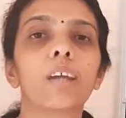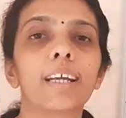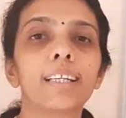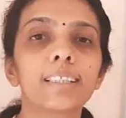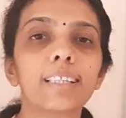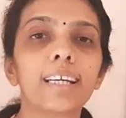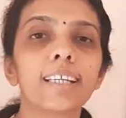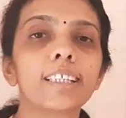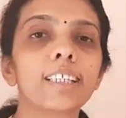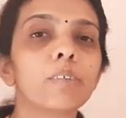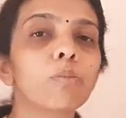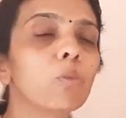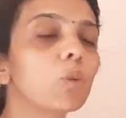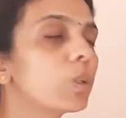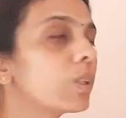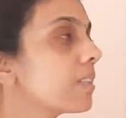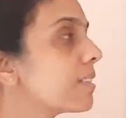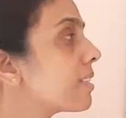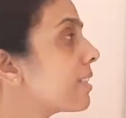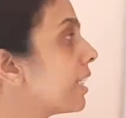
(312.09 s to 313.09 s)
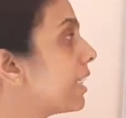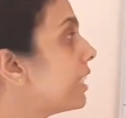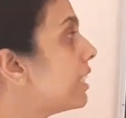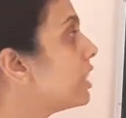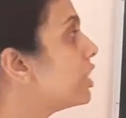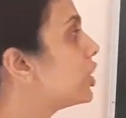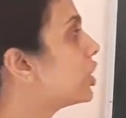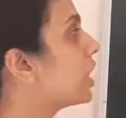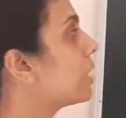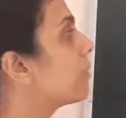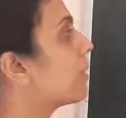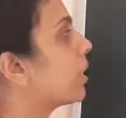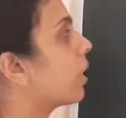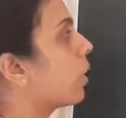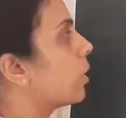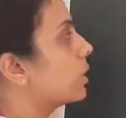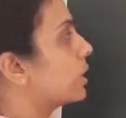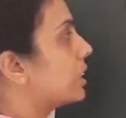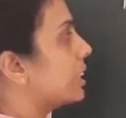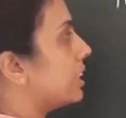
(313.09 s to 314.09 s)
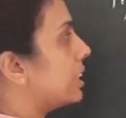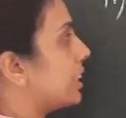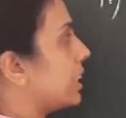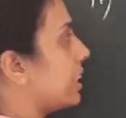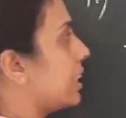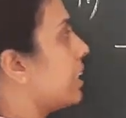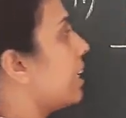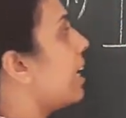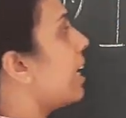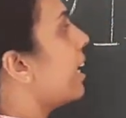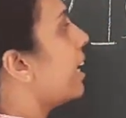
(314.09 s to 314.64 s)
At that time, what is the initial velocity?